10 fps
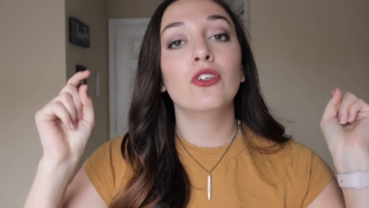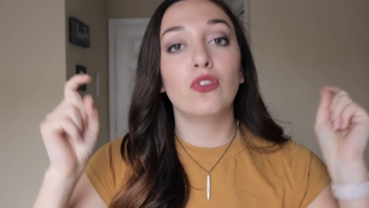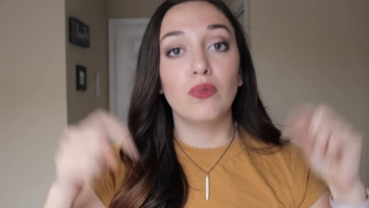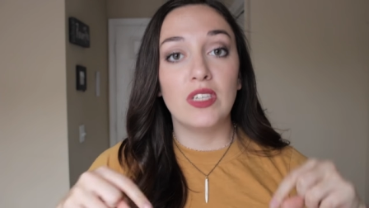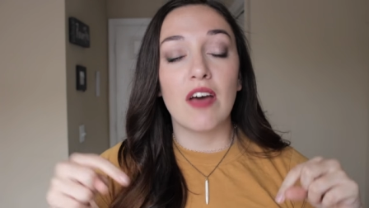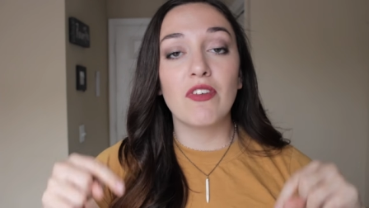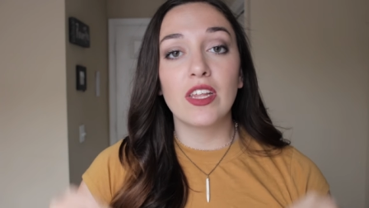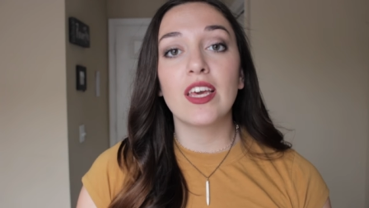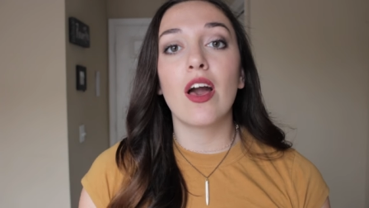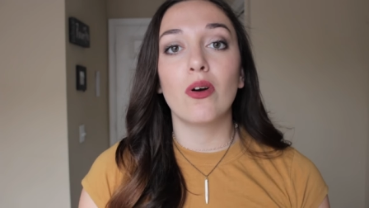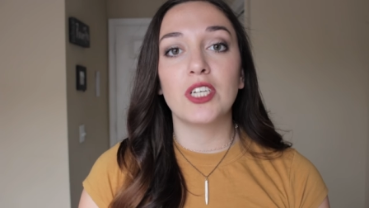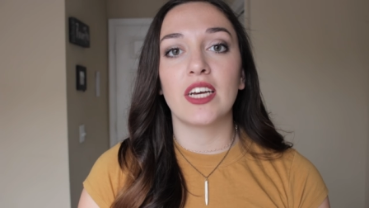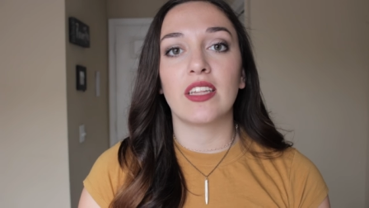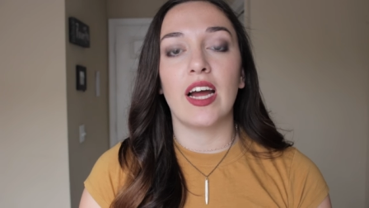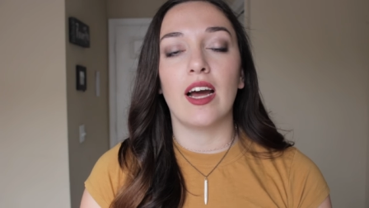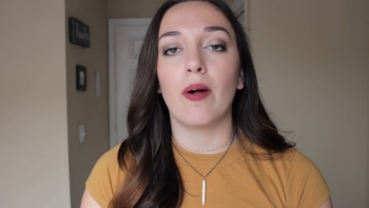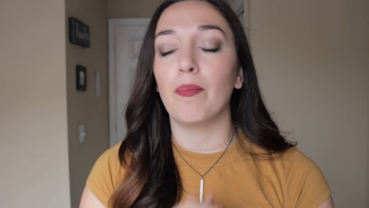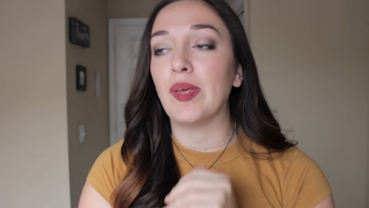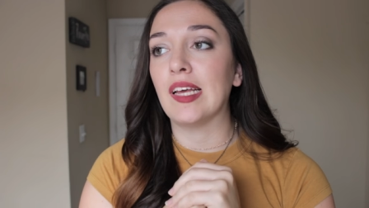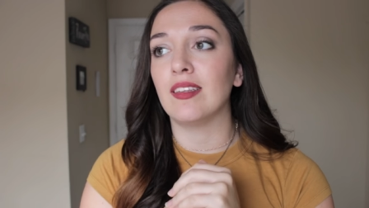So definitely go and check that
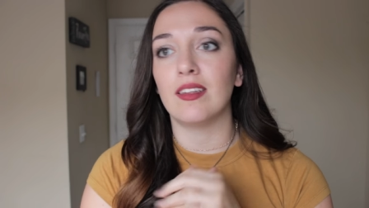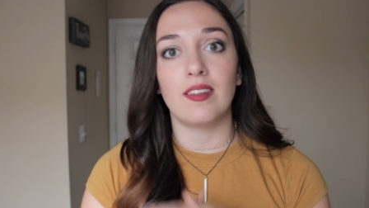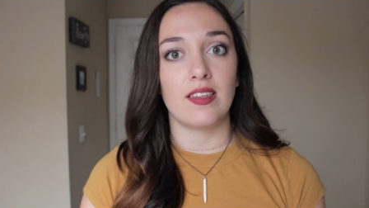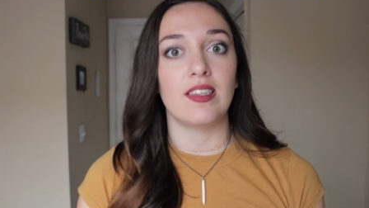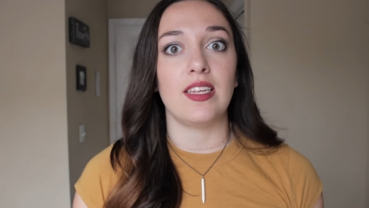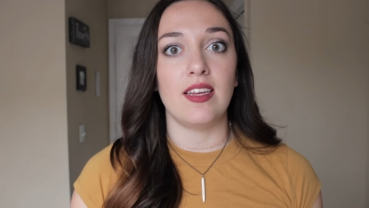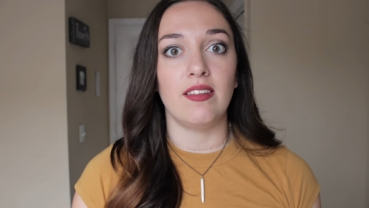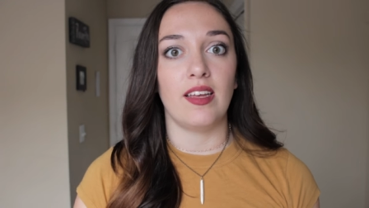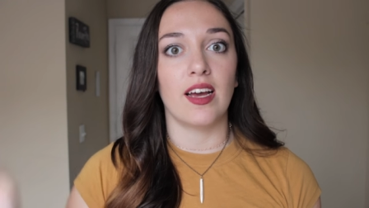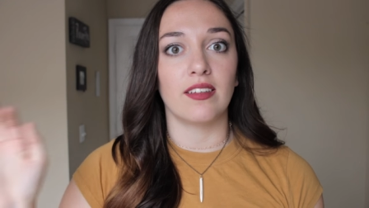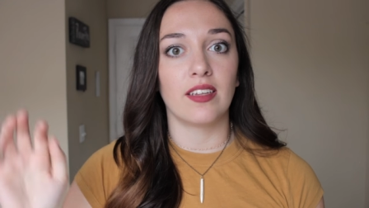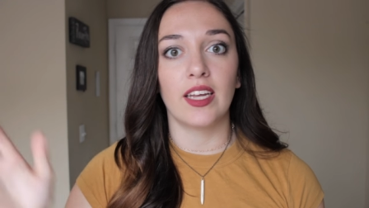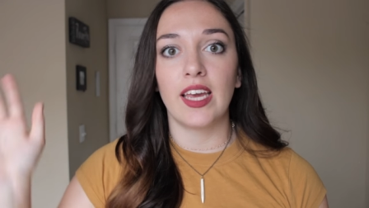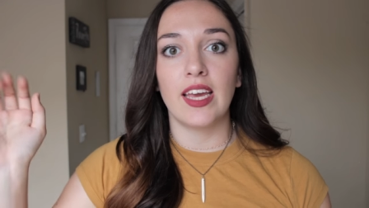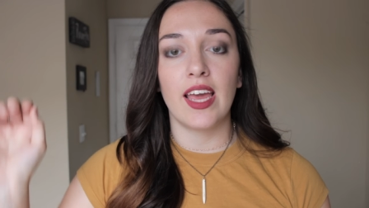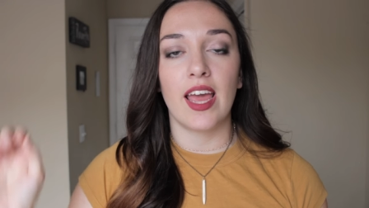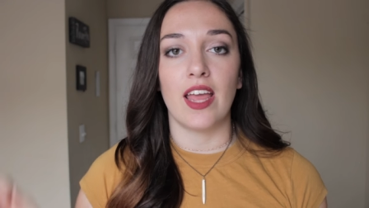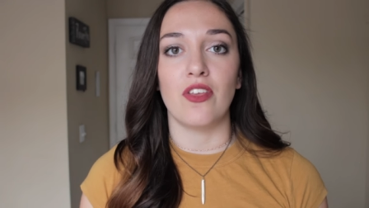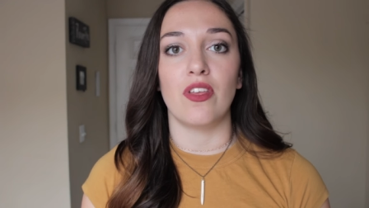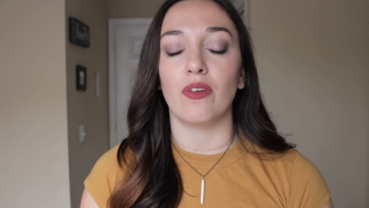out because it's as easy as clicking it
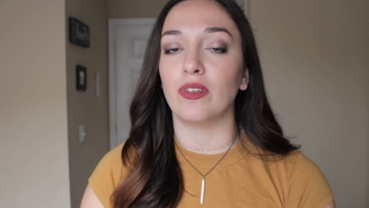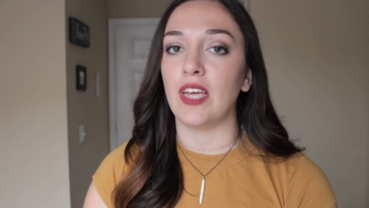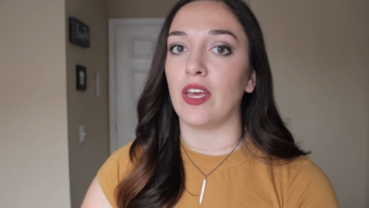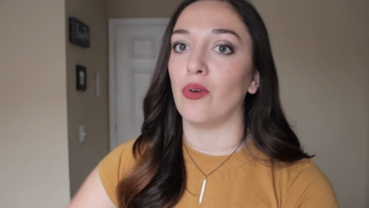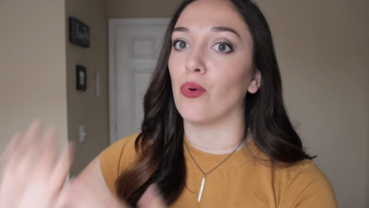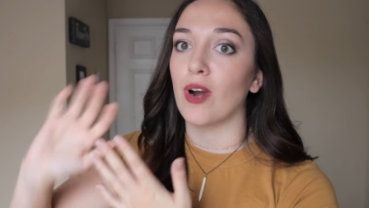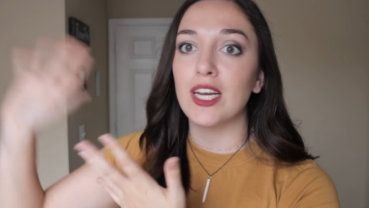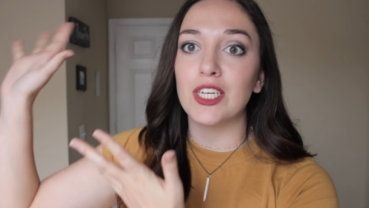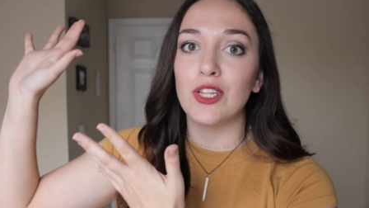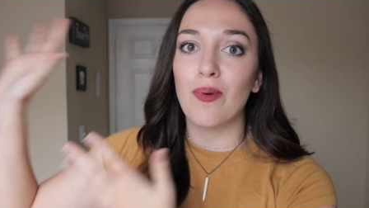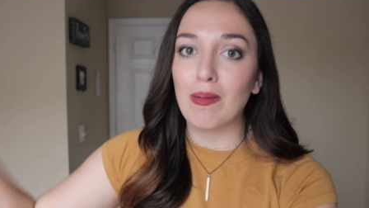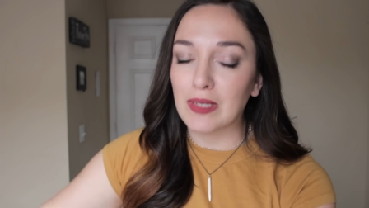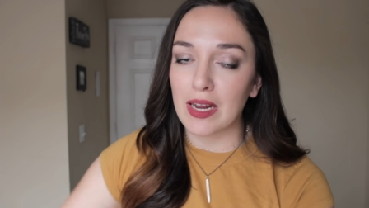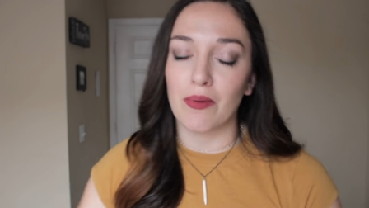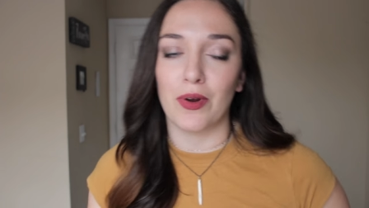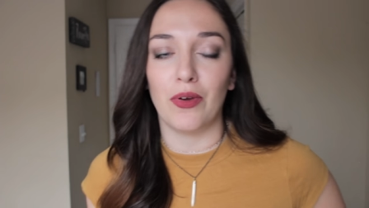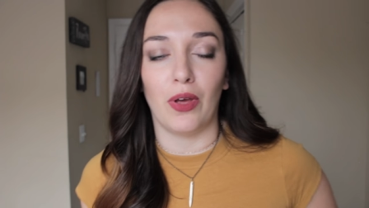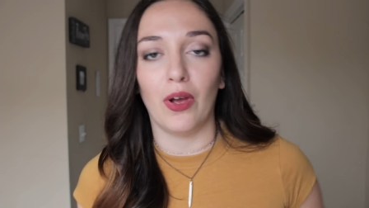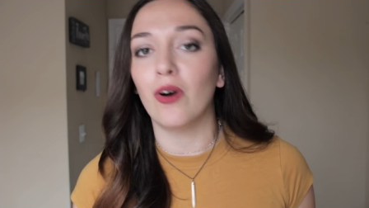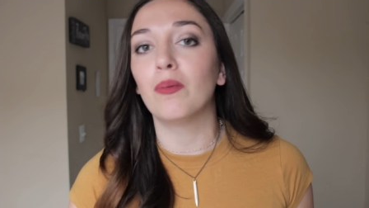and you'll take you right to the website where you
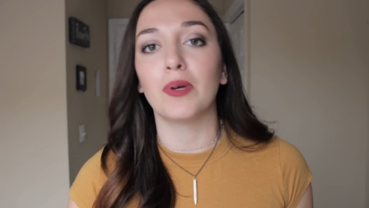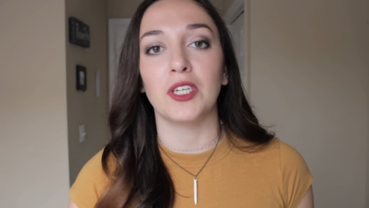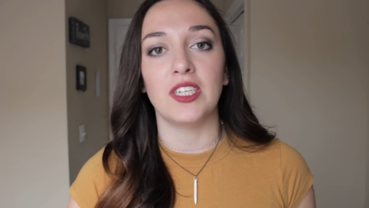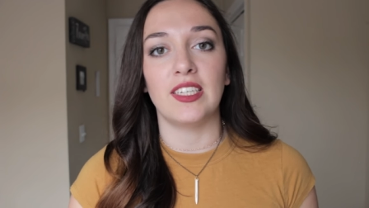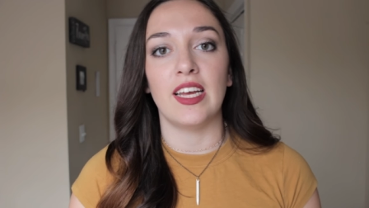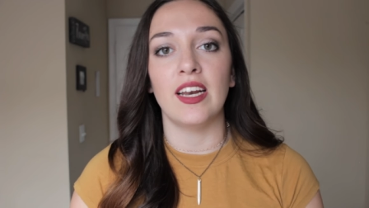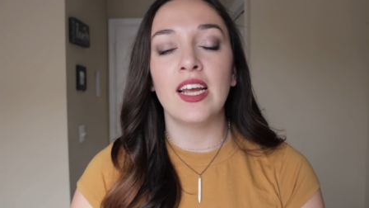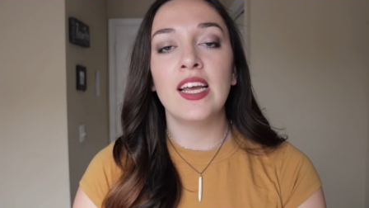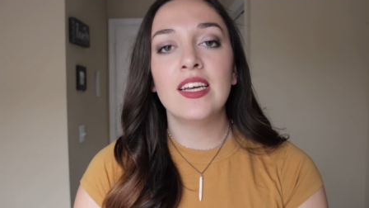can go and purchase it.